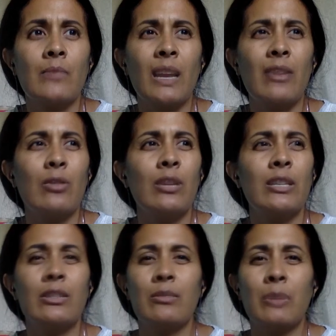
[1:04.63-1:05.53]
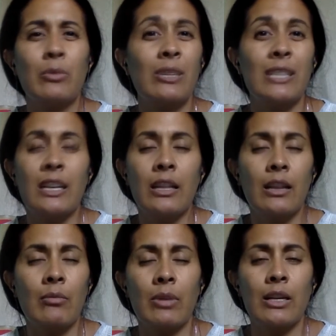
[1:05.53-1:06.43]
I don't like to memorize anything.
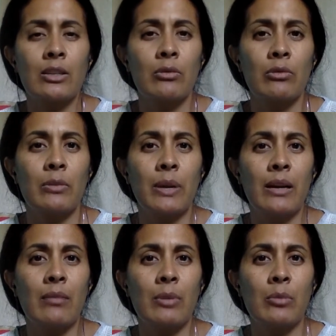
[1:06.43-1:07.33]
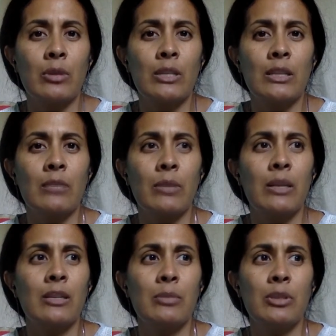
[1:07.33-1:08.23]
I'm actually really bad at memorizing, but
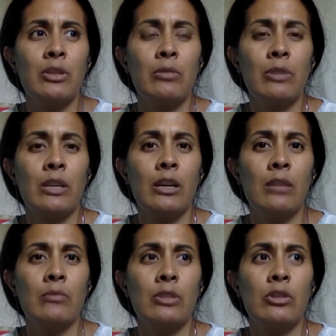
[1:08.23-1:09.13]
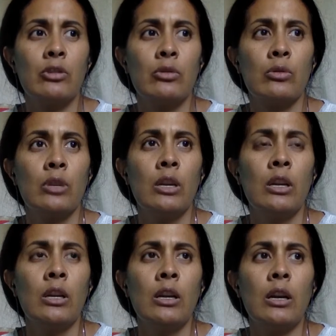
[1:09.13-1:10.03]
especially when it comes to
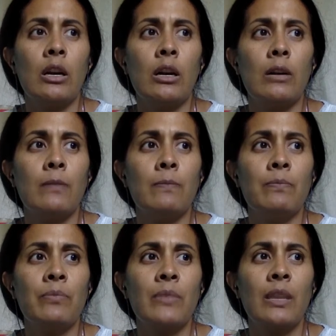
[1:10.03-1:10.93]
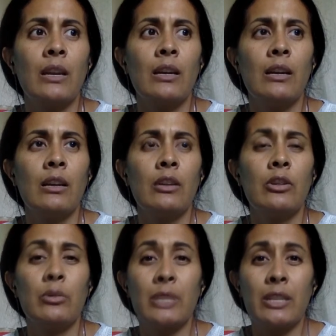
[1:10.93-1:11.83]
um,
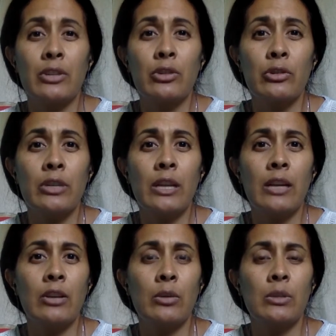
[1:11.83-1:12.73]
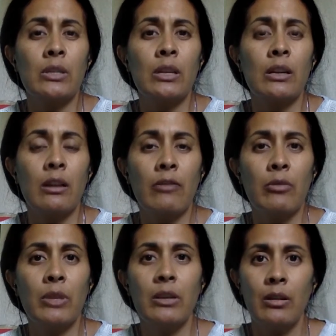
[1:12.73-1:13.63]
US history and US
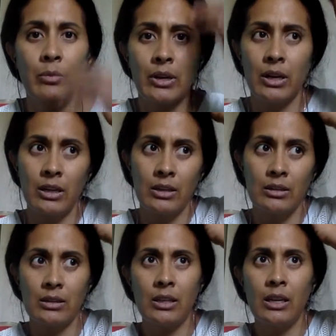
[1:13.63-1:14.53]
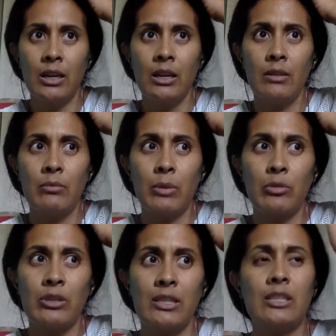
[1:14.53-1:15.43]
government, because
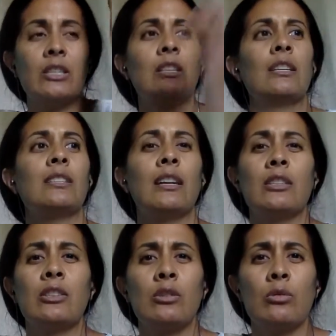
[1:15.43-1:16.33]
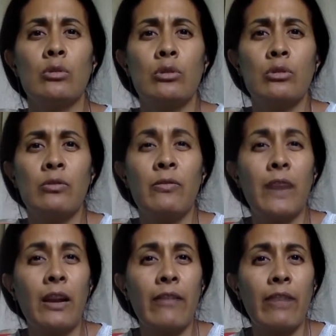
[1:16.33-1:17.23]
memorization and tests don't
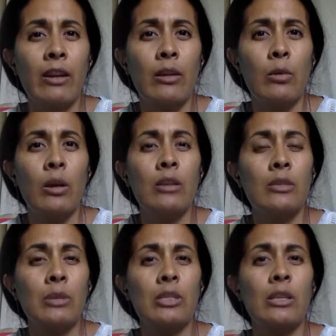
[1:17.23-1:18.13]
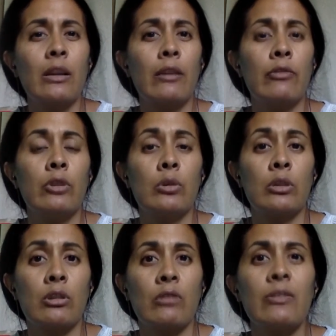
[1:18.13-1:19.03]
fare very well, especially if you are
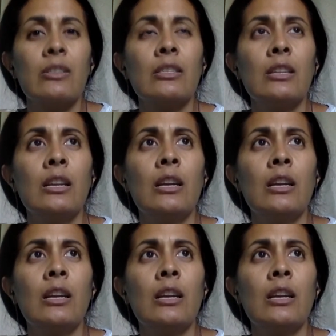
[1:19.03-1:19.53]
nervous.